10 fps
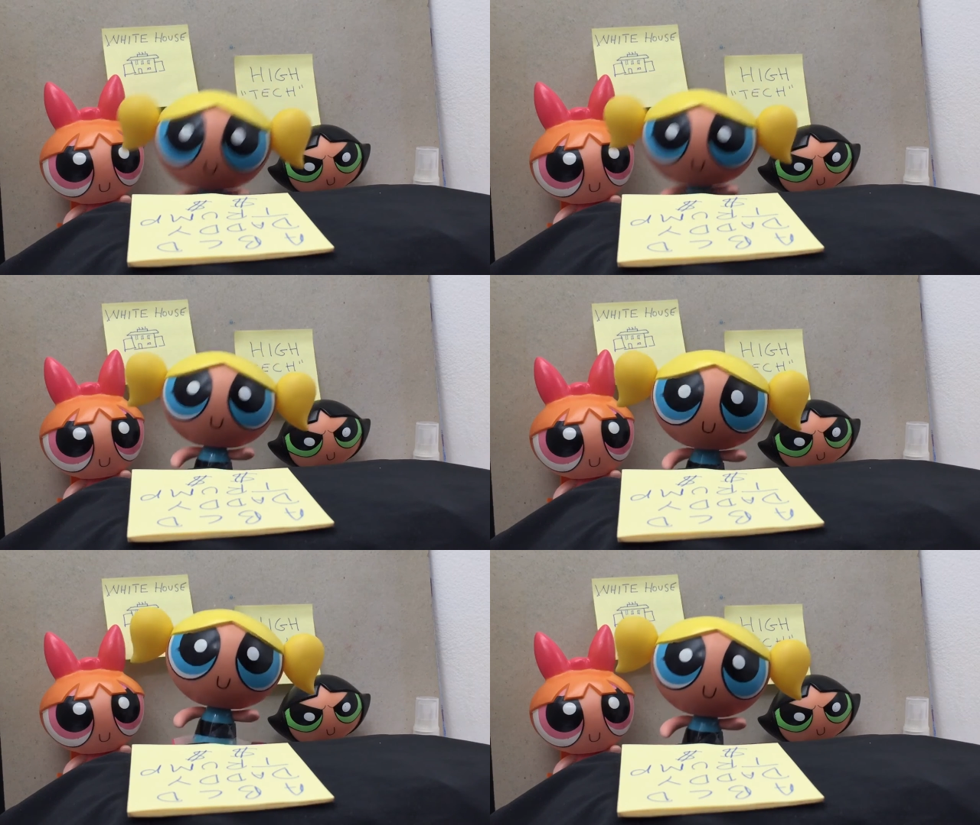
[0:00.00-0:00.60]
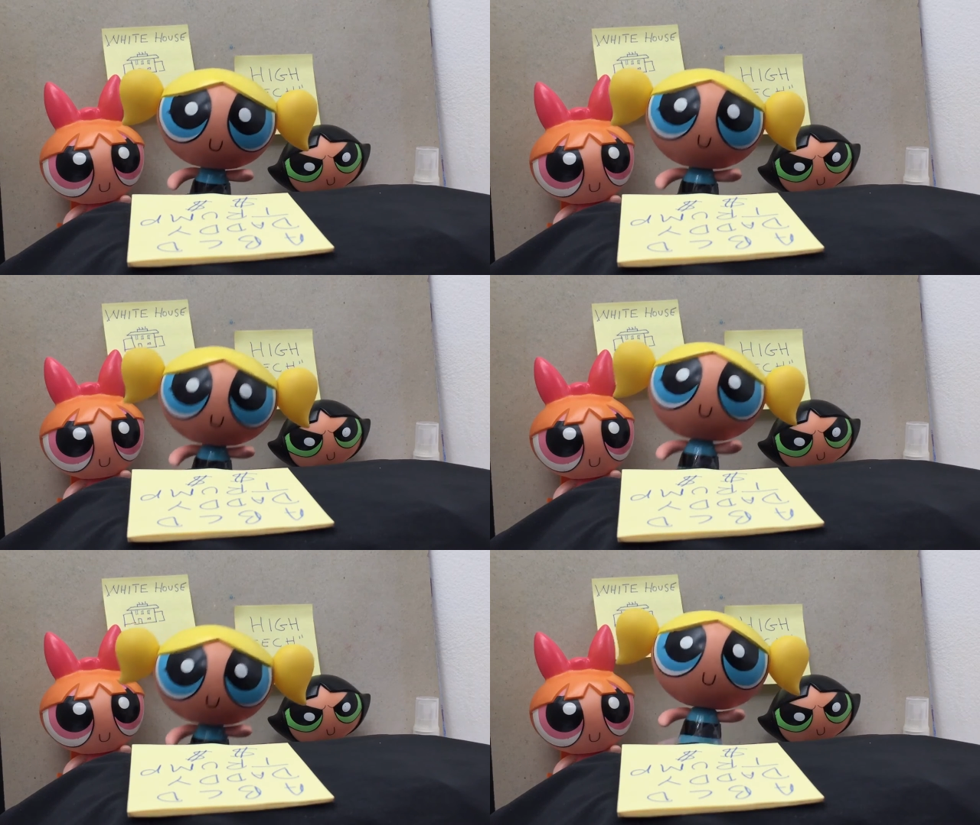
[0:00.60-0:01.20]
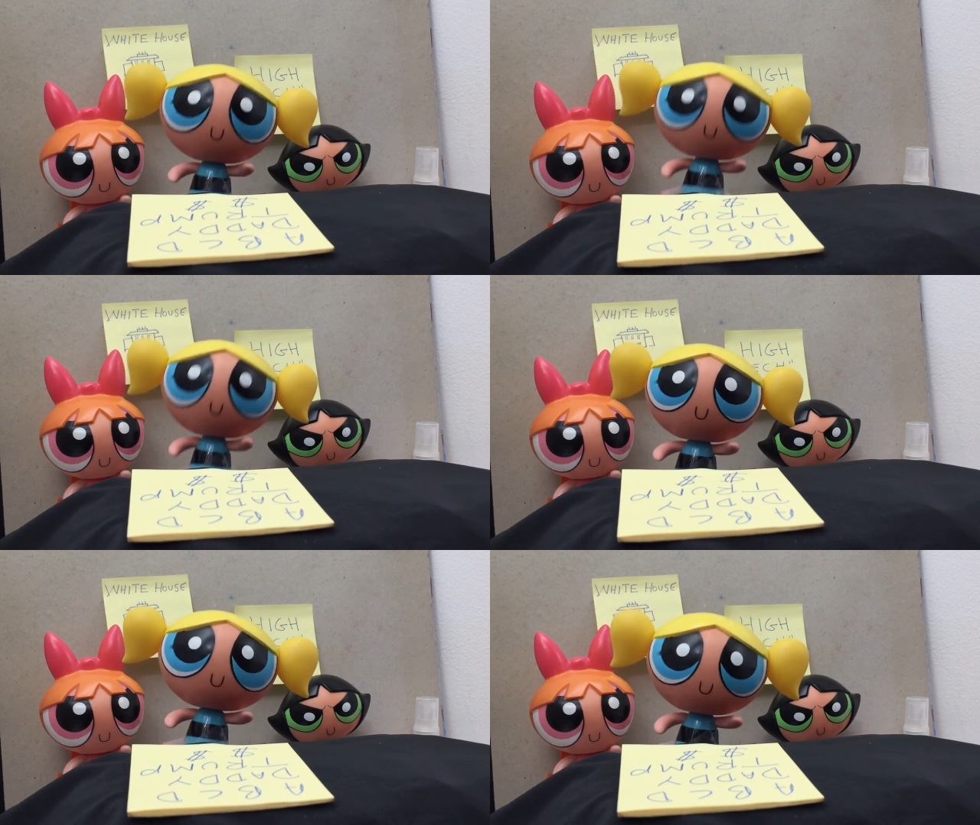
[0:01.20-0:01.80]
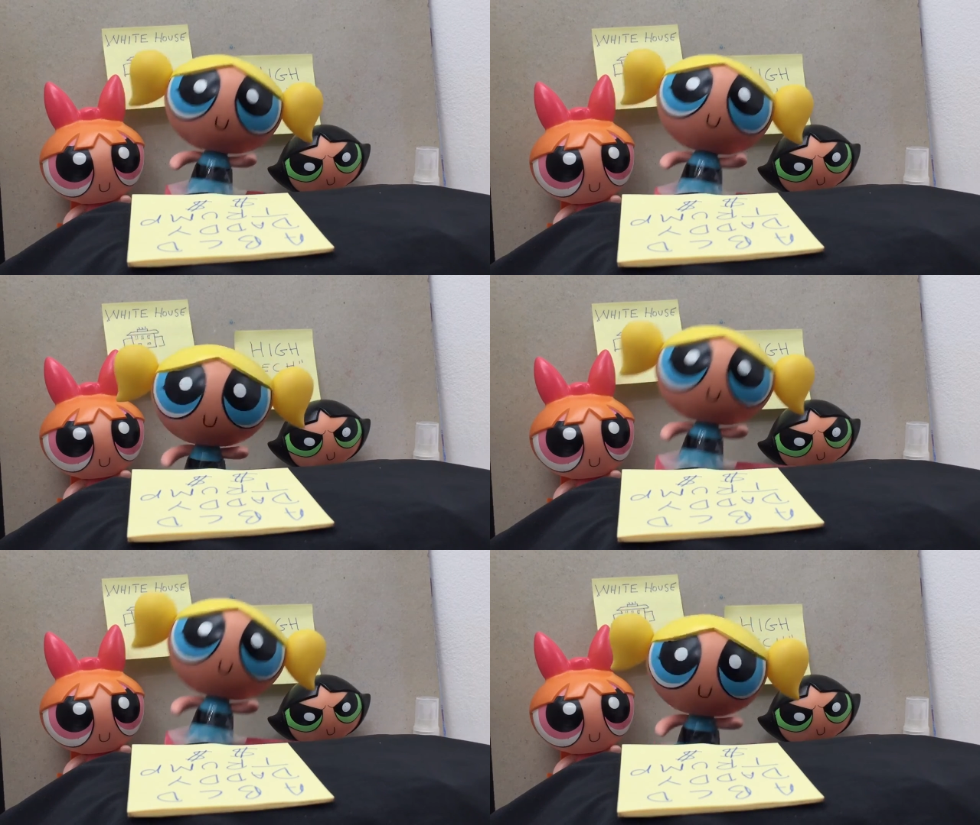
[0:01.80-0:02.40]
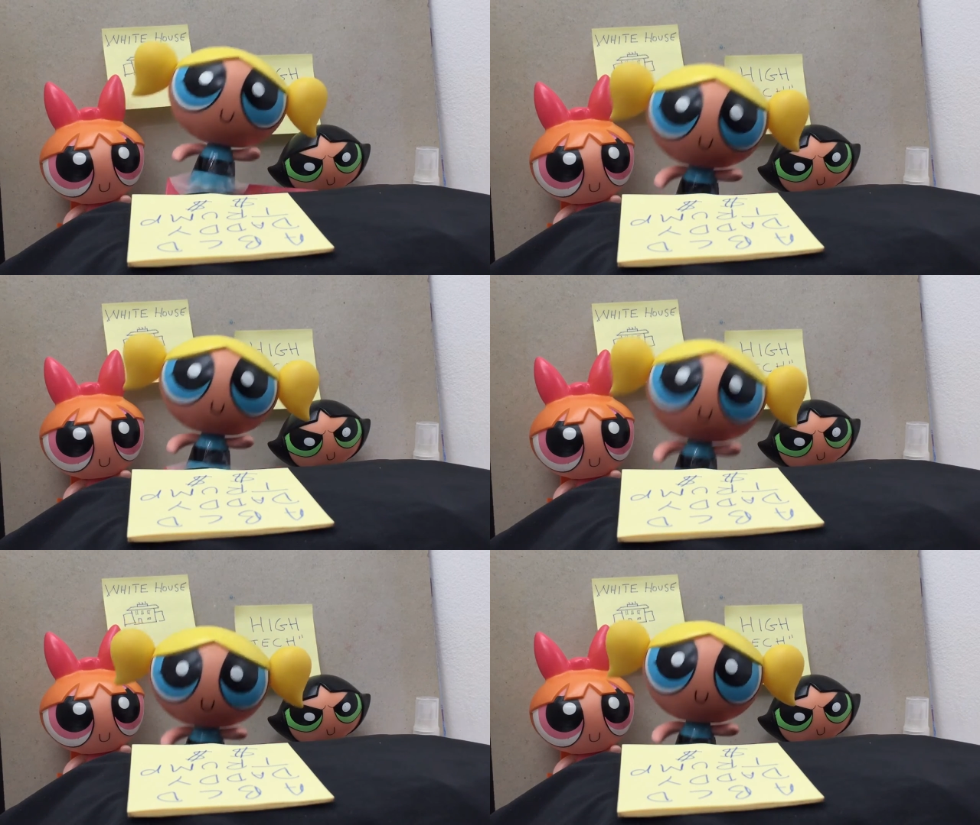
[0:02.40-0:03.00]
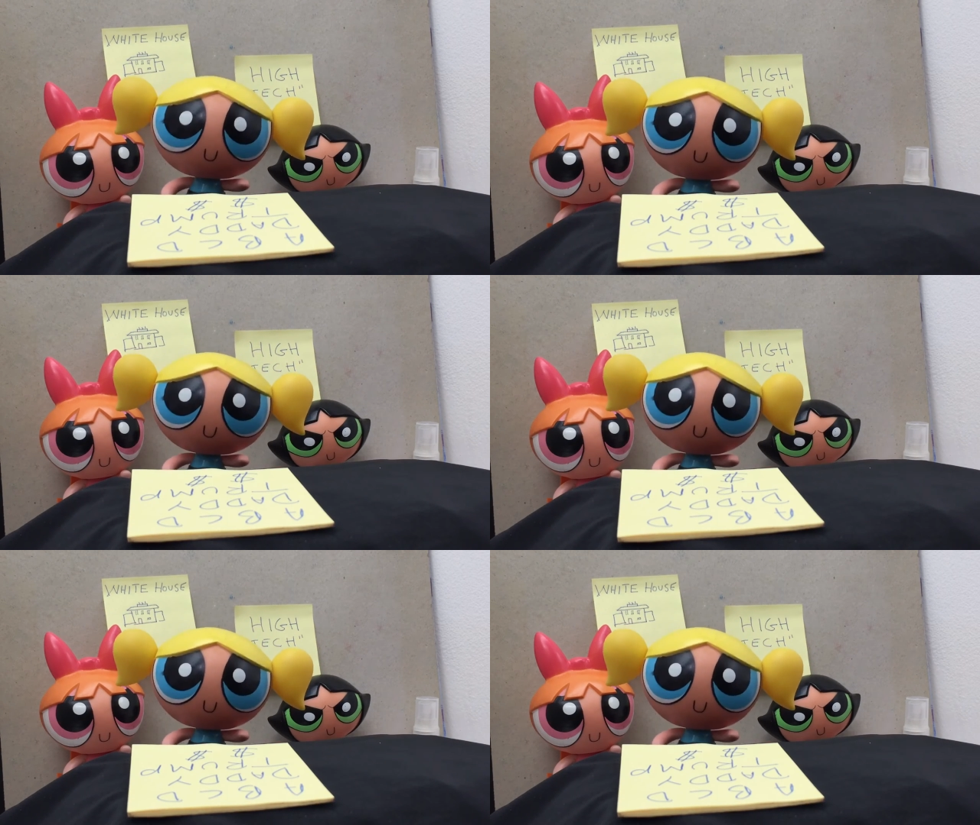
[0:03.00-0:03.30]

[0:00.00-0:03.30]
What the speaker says: No face is visible, so there are no lips to read.